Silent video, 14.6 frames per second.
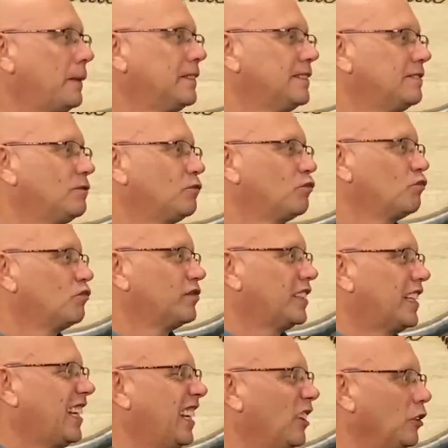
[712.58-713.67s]
a four grainer.
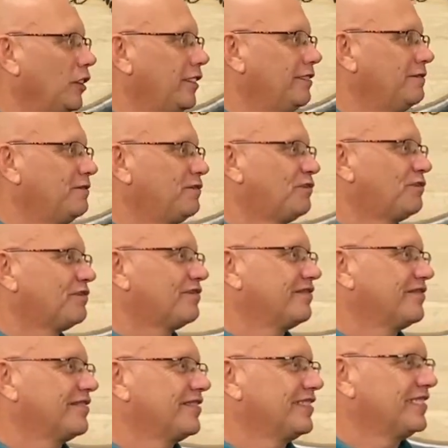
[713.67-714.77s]
Killed it.
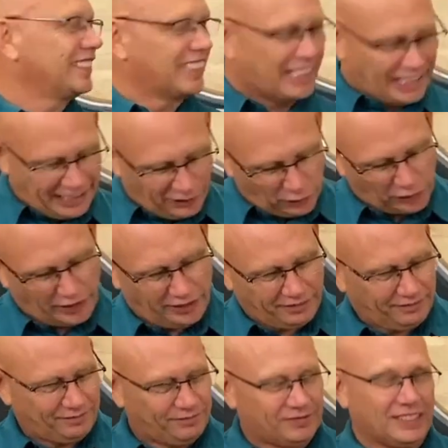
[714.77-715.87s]
Really? Killed it.
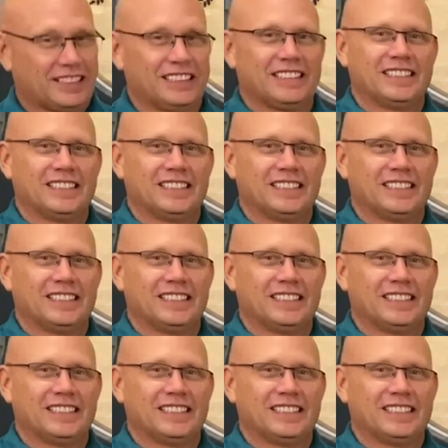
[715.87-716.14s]
Four